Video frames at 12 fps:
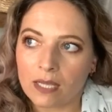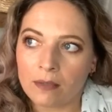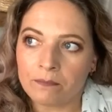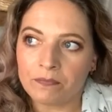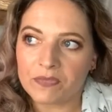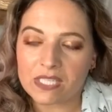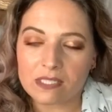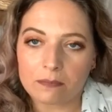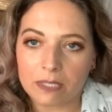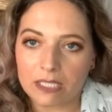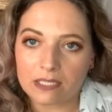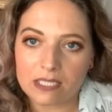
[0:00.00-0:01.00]

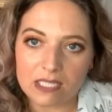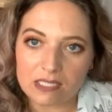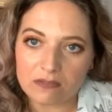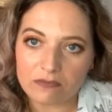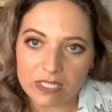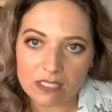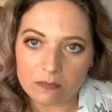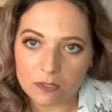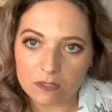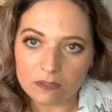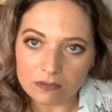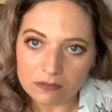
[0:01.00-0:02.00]
disabilities are
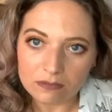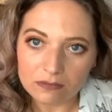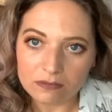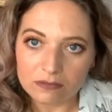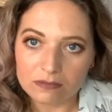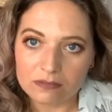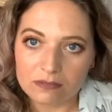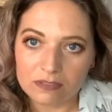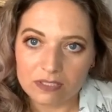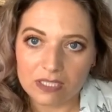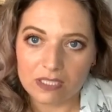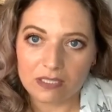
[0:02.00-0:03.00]
visible,
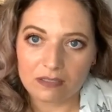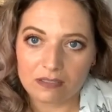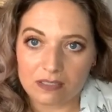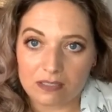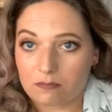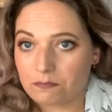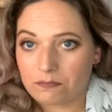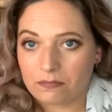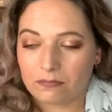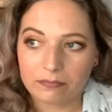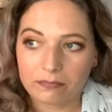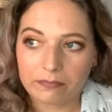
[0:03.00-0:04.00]
because
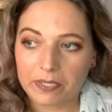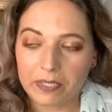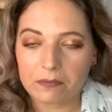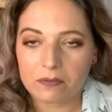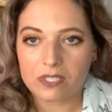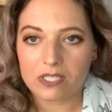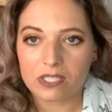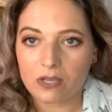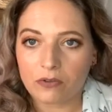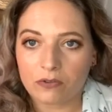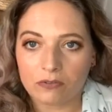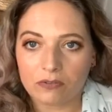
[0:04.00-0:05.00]
people just
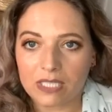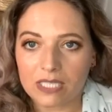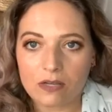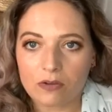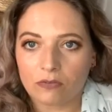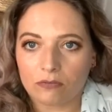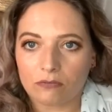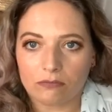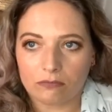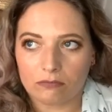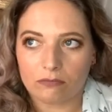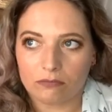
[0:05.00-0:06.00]
don't
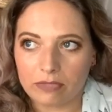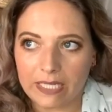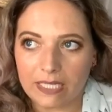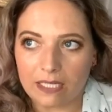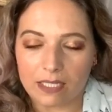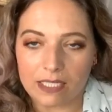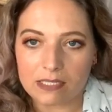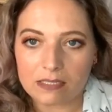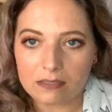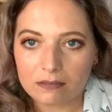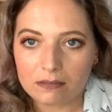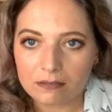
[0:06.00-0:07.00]
realize
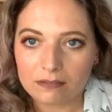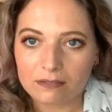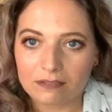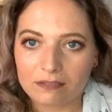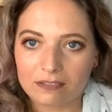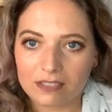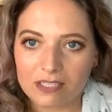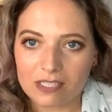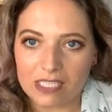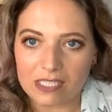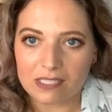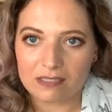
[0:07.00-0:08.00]

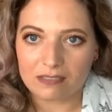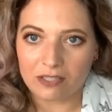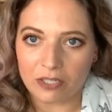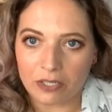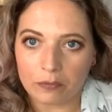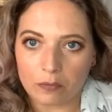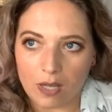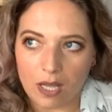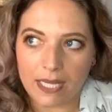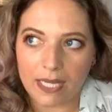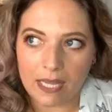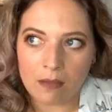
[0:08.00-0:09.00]
it's, you know, I
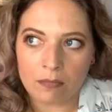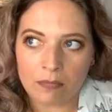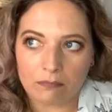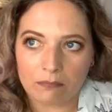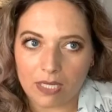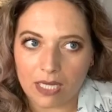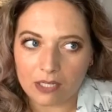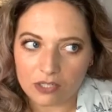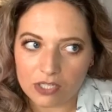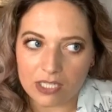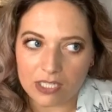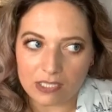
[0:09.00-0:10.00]
am
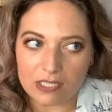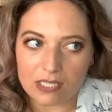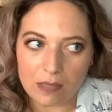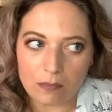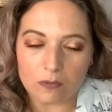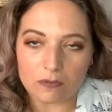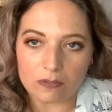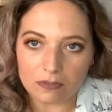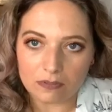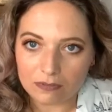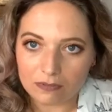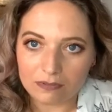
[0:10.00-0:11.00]
actually disabled.
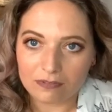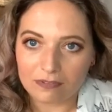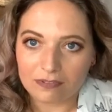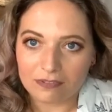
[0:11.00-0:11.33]
And